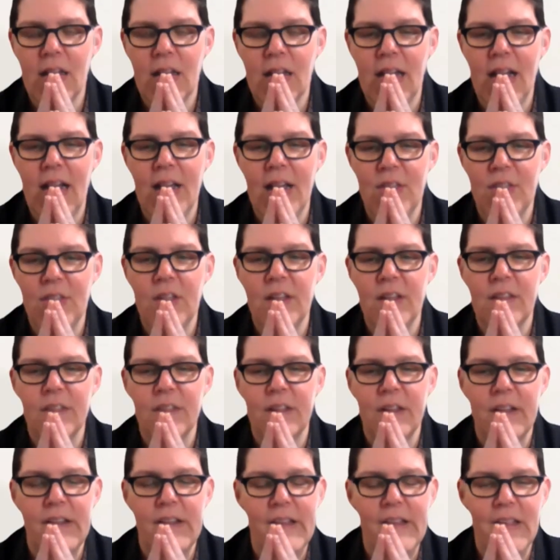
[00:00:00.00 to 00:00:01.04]
I think
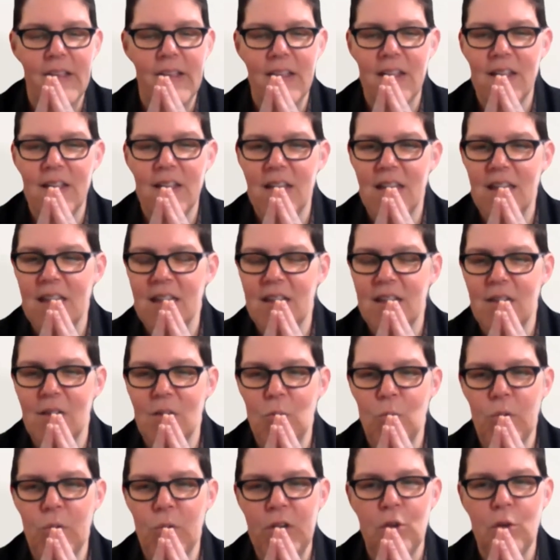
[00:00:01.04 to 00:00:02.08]
that
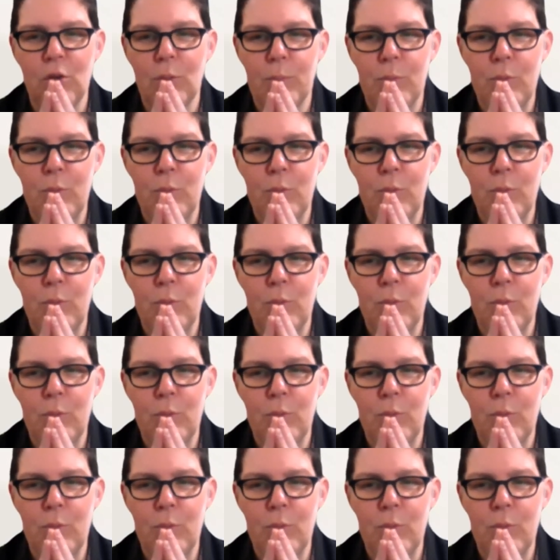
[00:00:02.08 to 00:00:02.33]
when you